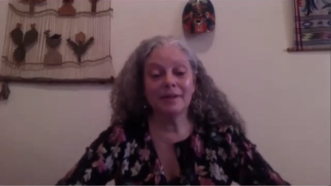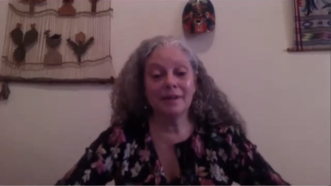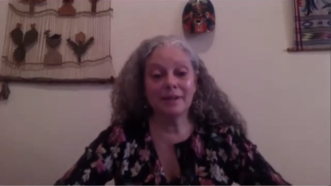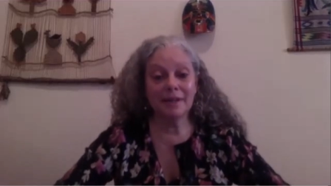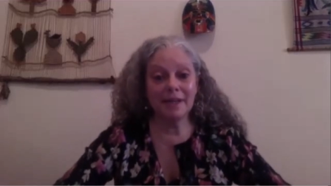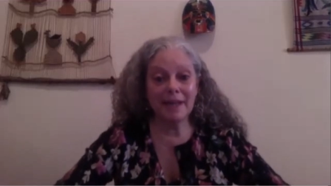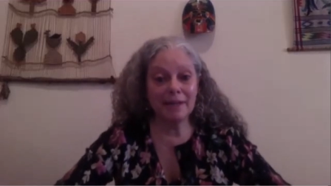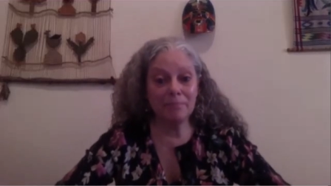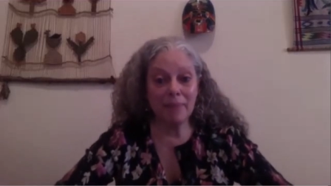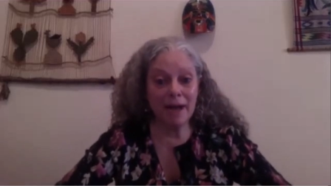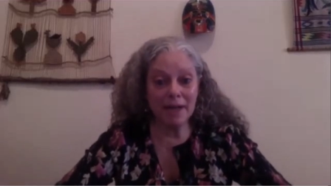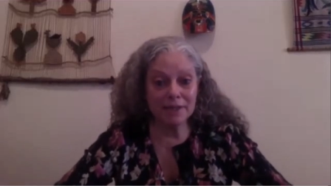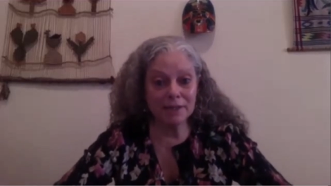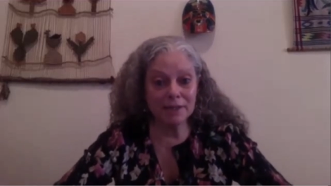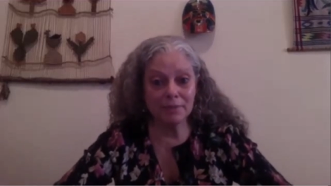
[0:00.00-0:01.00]
can't
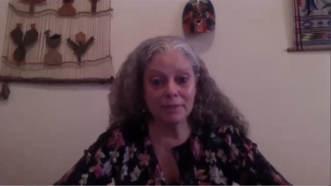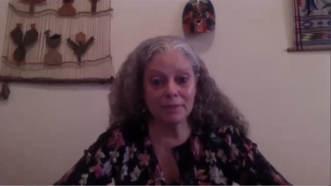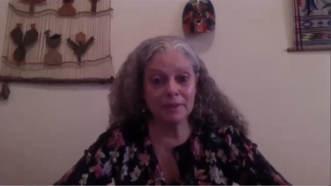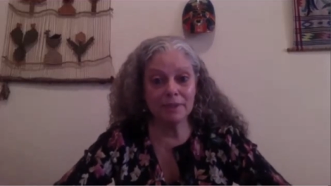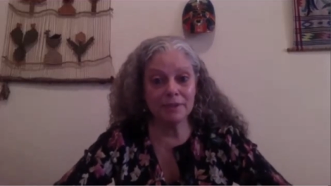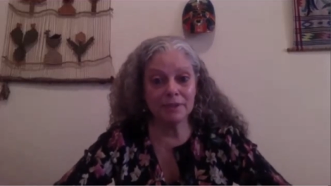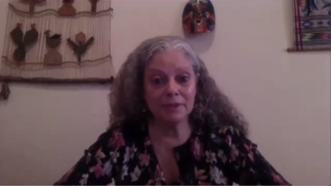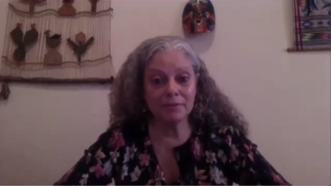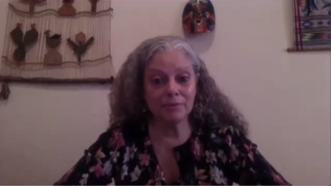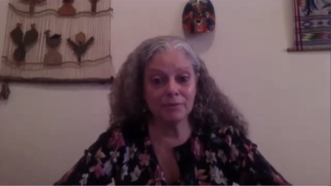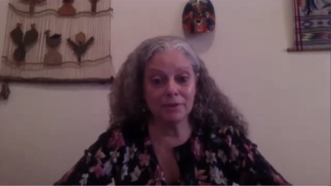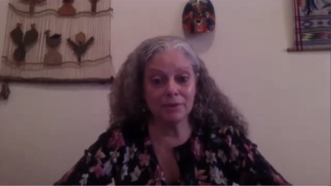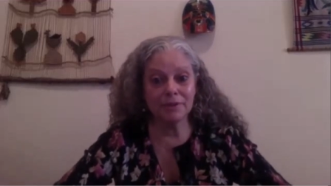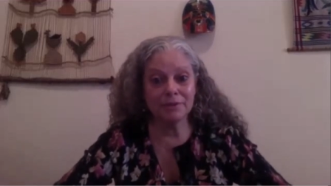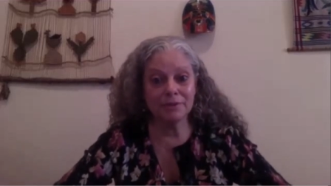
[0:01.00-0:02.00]
possibly be
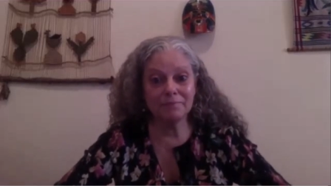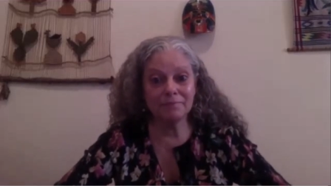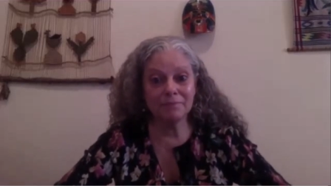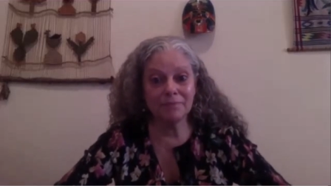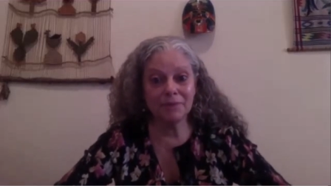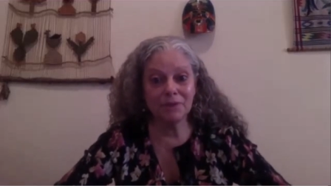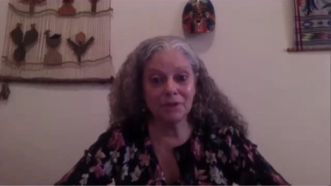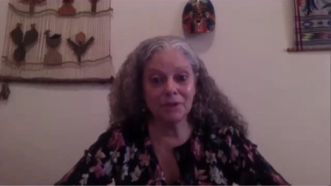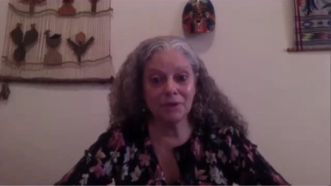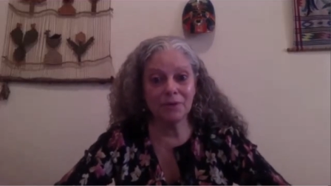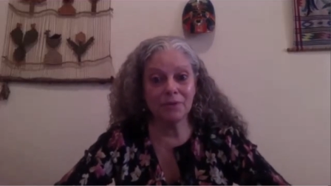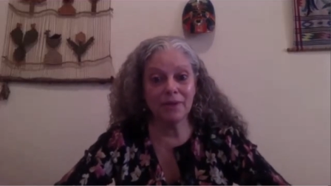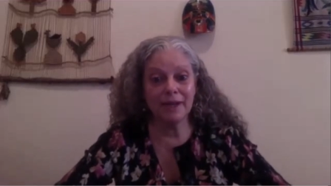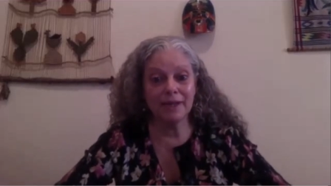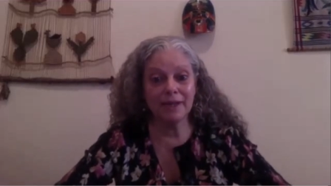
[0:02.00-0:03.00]
deliberate, you know,
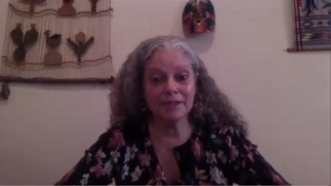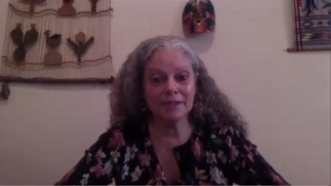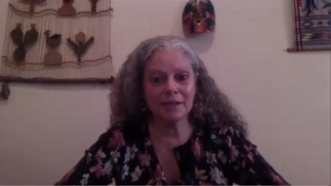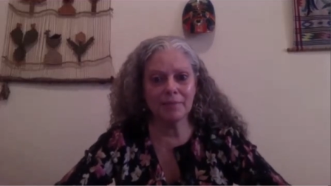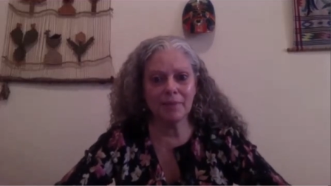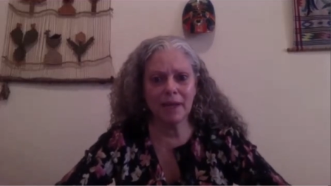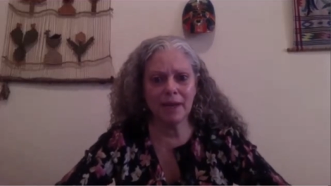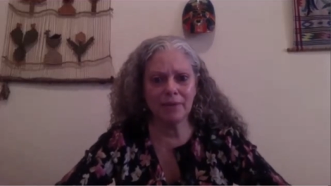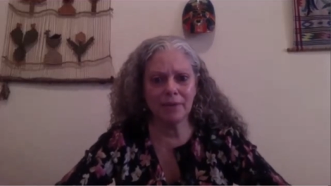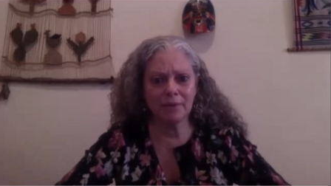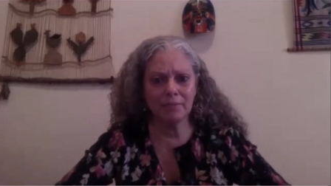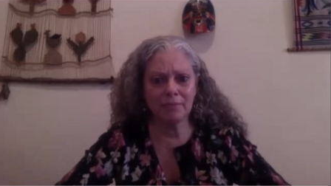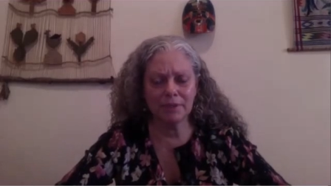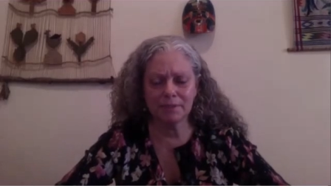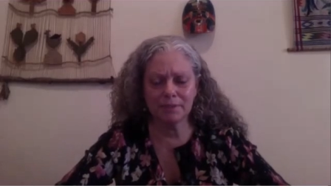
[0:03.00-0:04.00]
that somehow there
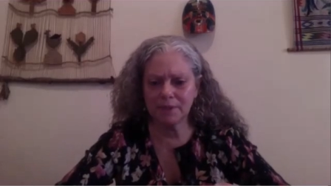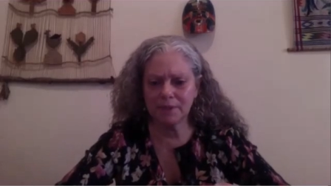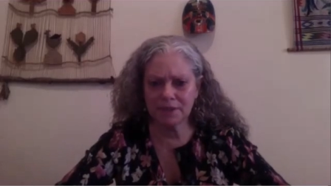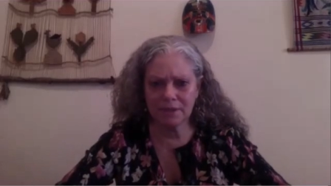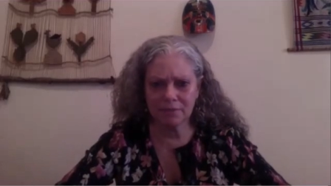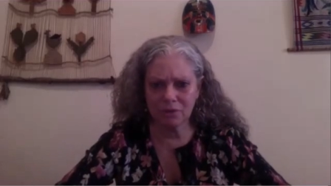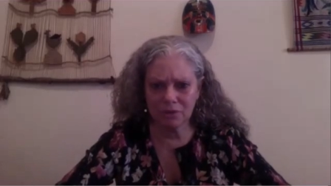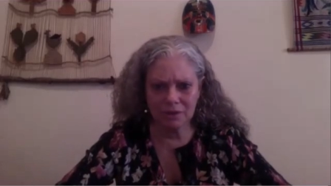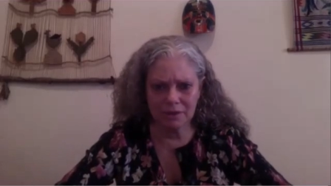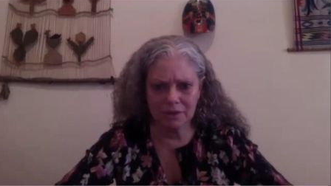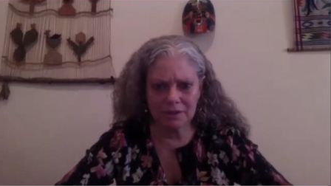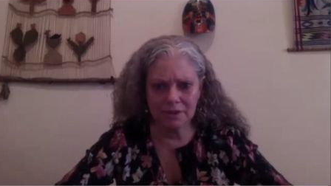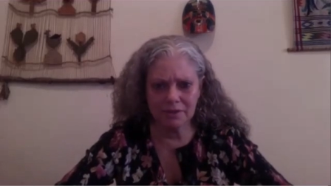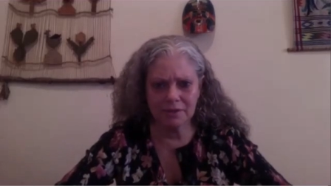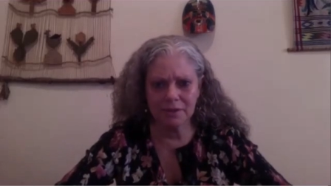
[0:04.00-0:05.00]
must be some goodness
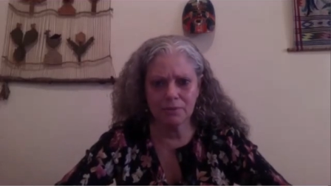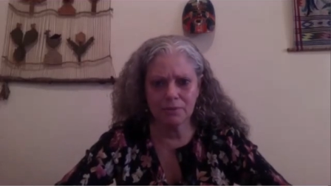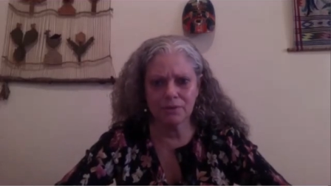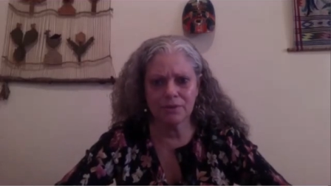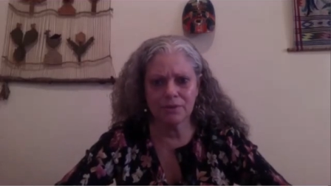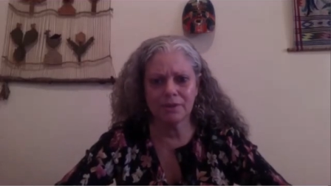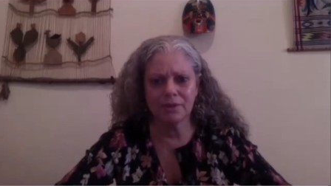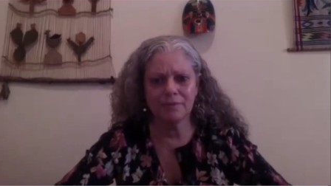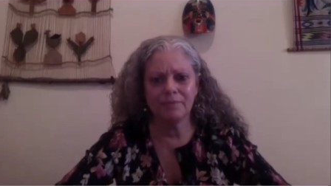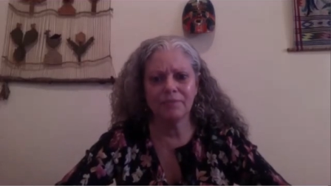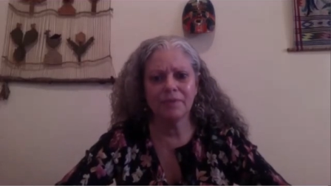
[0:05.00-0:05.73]
in this person.